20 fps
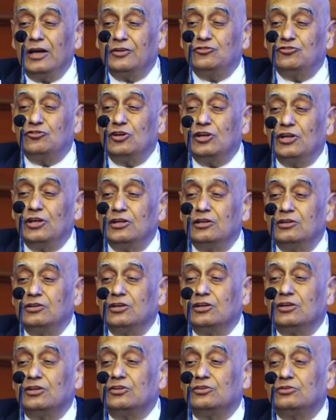actually
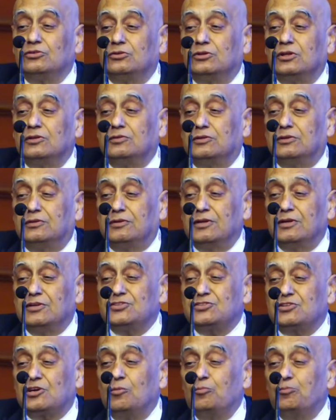
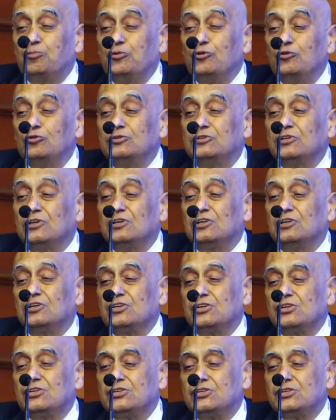compute the